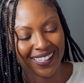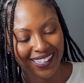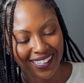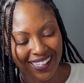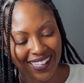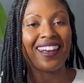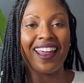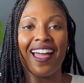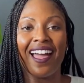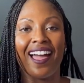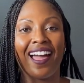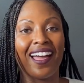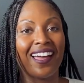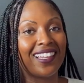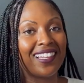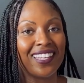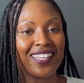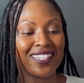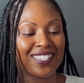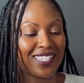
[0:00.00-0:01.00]
And I
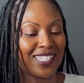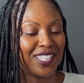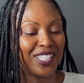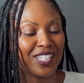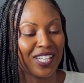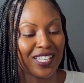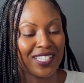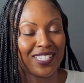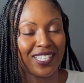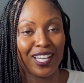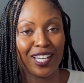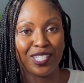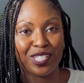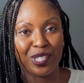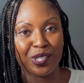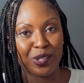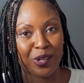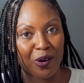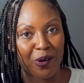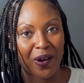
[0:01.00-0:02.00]
highly suggest that
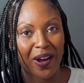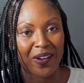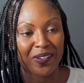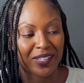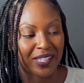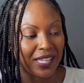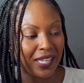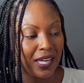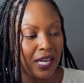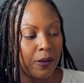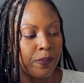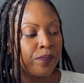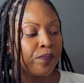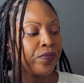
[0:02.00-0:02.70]
you go out and get it.